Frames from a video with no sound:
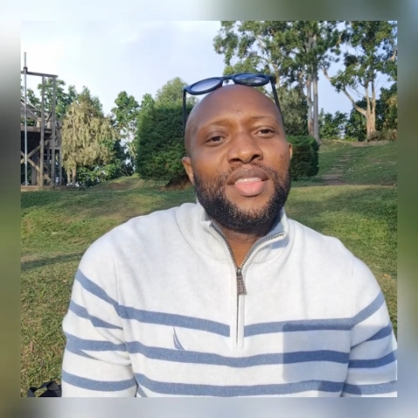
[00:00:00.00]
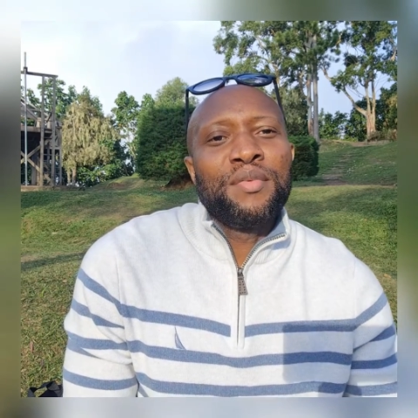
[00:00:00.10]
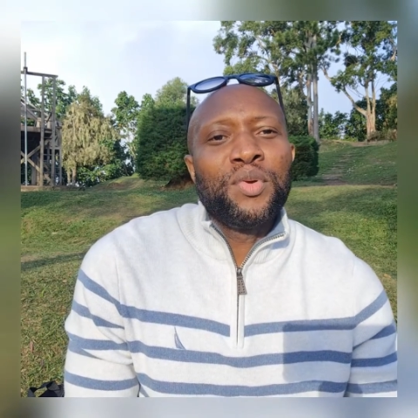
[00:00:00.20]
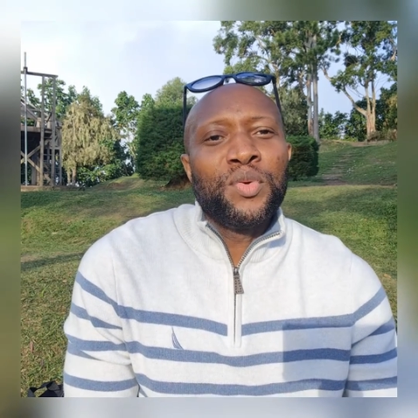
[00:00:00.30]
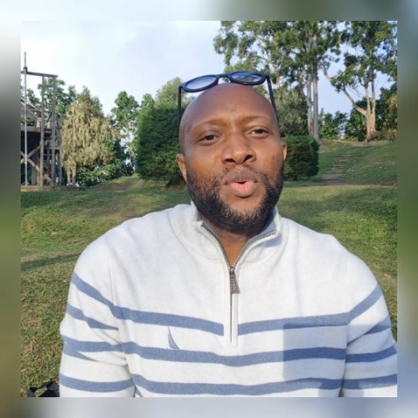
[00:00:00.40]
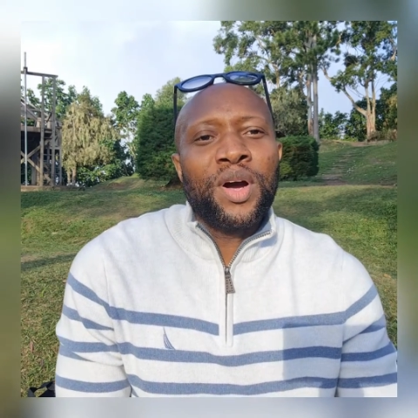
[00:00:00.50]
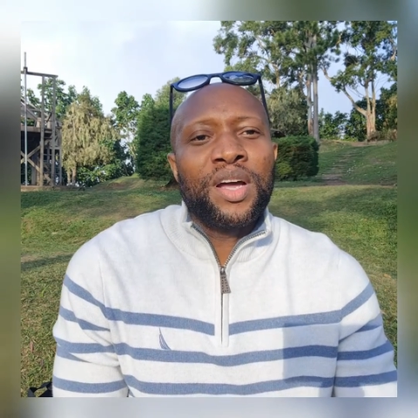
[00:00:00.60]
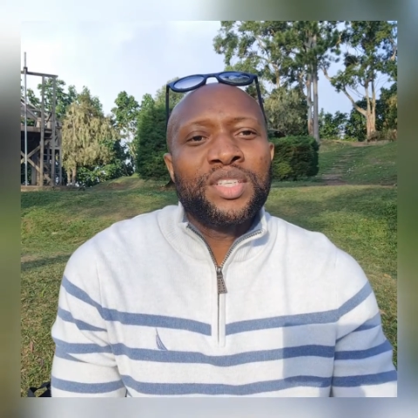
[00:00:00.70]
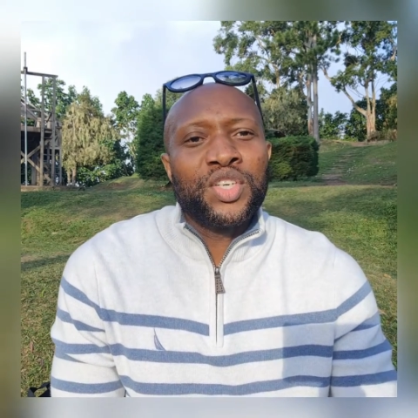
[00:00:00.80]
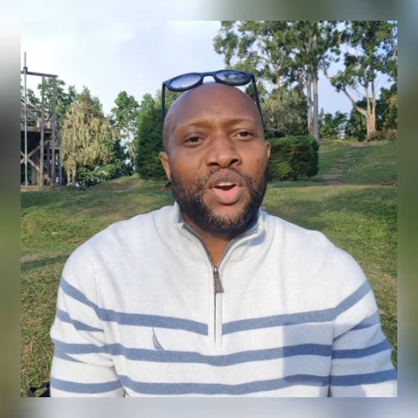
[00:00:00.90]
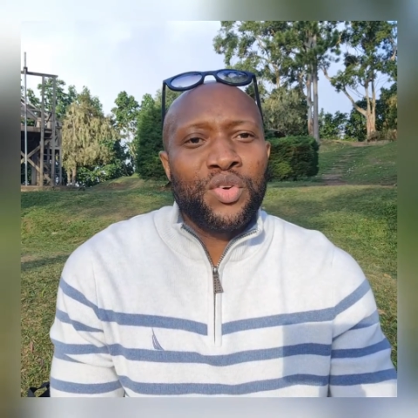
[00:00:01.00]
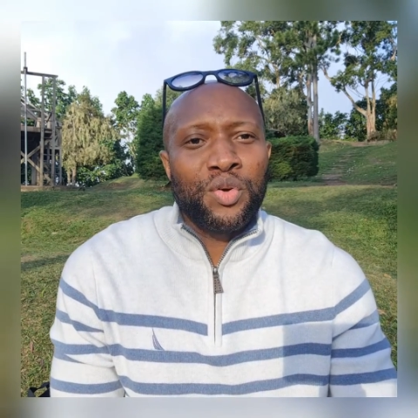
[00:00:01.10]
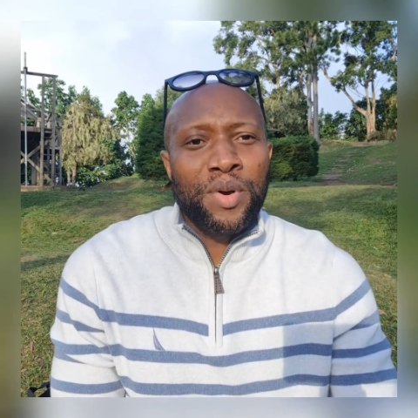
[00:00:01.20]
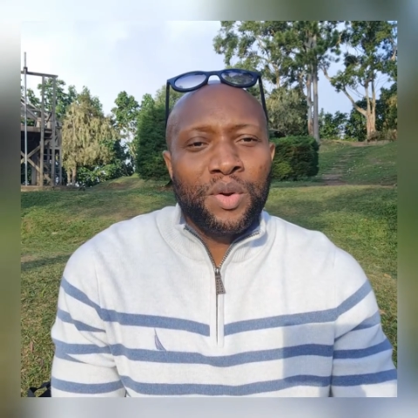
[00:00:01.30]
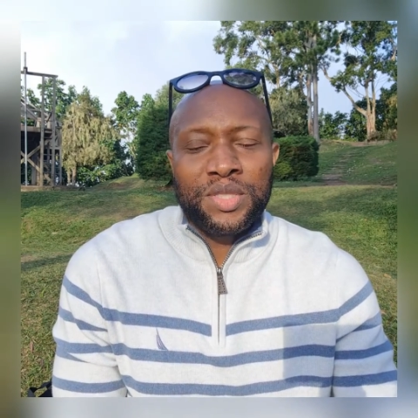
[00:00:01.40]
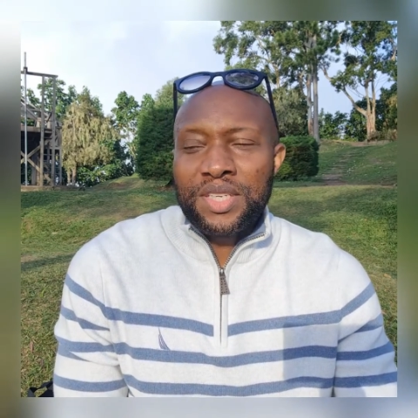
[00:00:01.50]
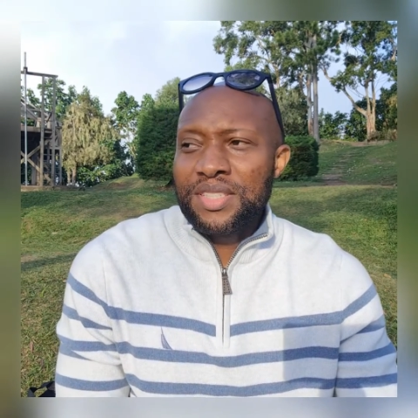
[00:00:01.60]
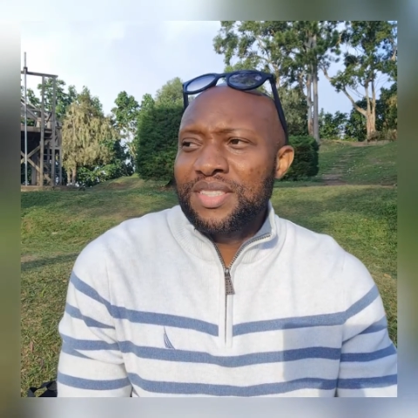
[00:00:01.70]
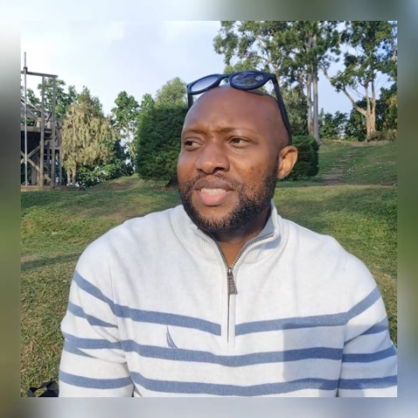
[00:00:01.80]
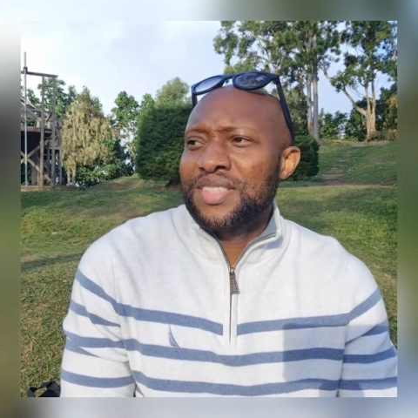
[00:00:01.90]
in the Blue and John Crow
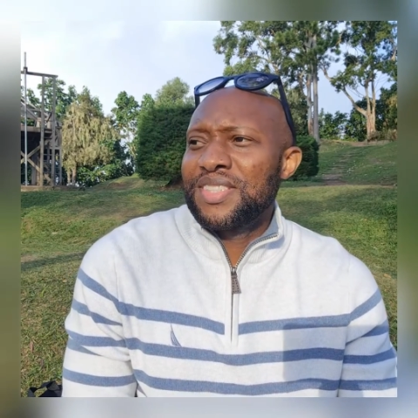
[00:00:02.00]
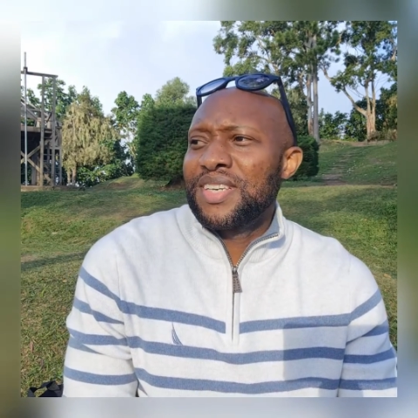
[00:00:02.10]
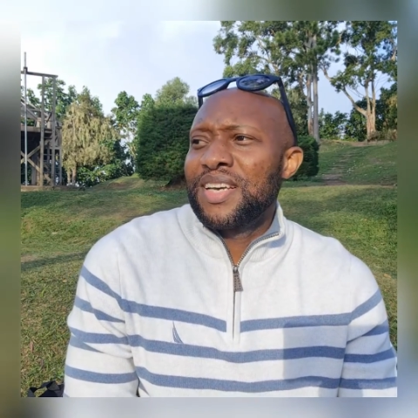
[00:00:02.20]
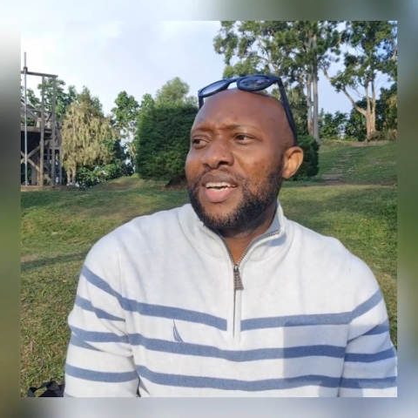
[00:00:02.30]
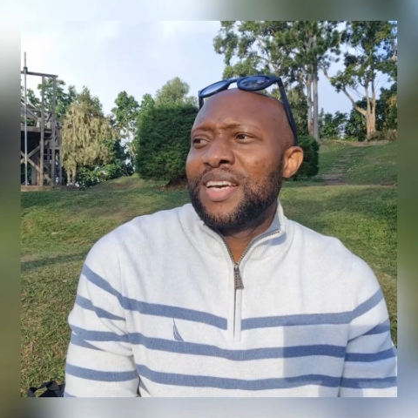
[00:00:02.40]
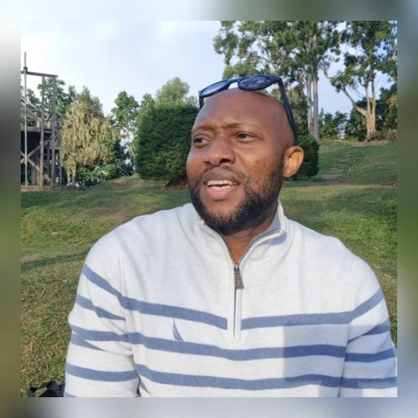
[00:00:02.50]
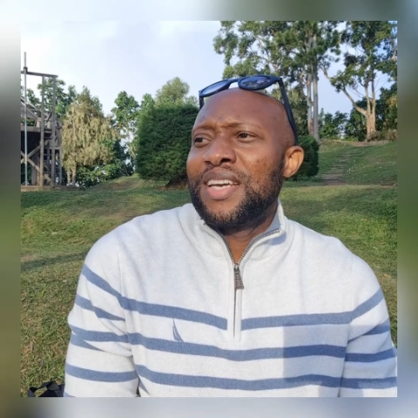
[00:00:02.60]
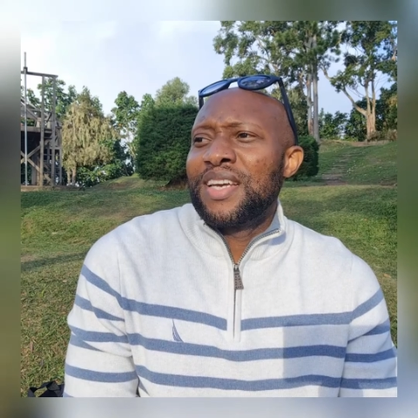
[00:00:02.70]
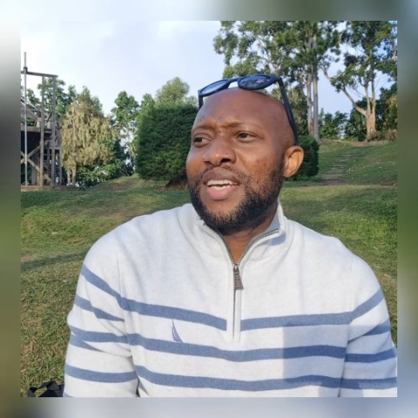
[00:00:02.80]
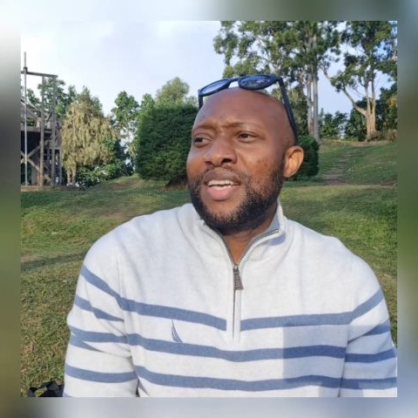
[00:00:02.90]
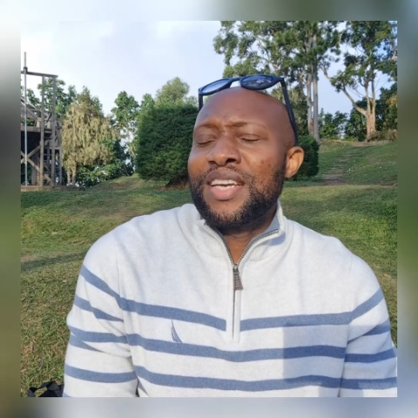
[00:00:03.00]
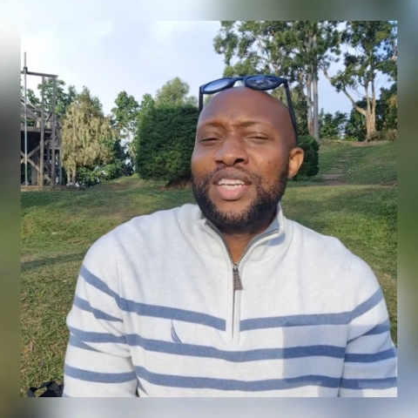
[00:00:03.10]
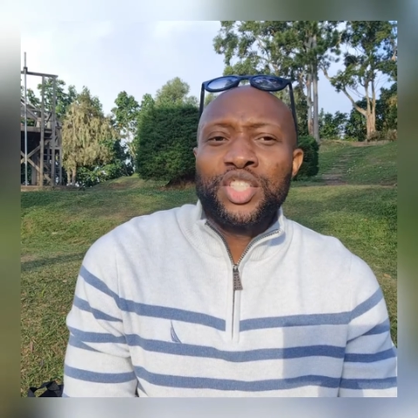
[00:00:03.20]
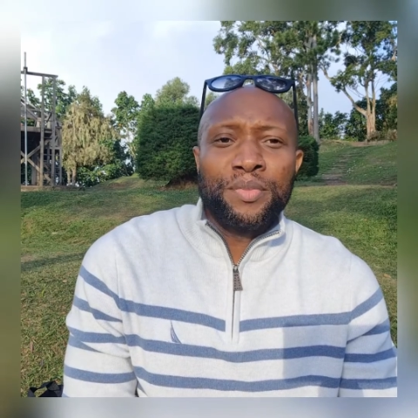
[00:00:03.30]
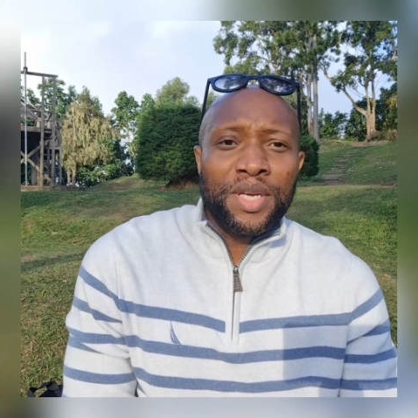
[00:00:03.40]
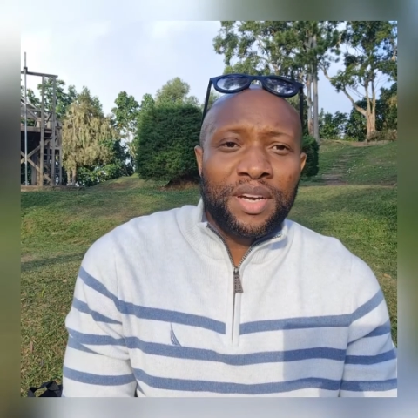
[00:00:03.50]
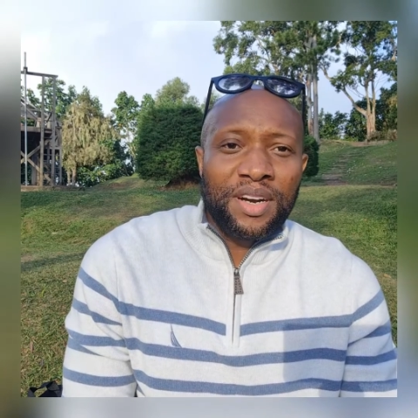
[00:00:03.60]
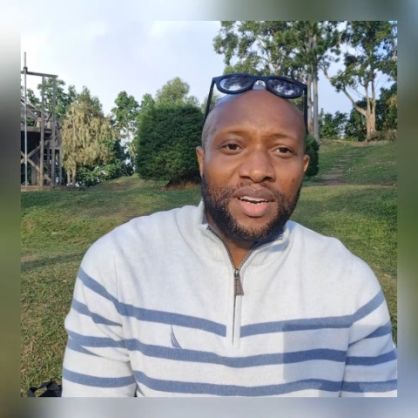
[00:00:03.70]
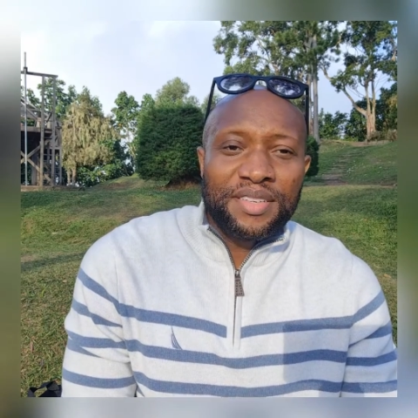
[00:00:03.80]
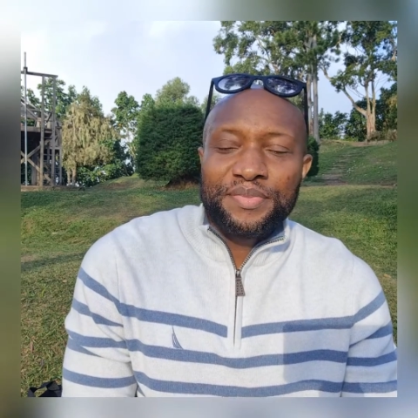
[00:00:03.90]
Mountains,
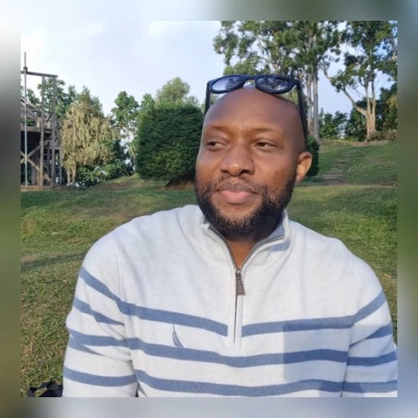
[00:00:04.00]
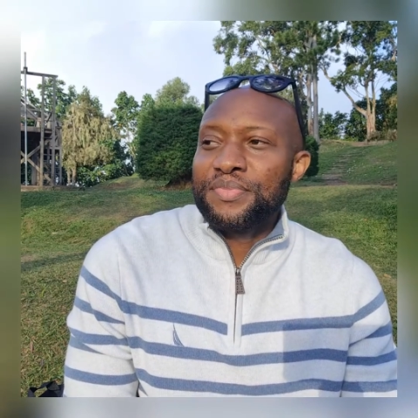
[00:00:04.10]
Jamaica,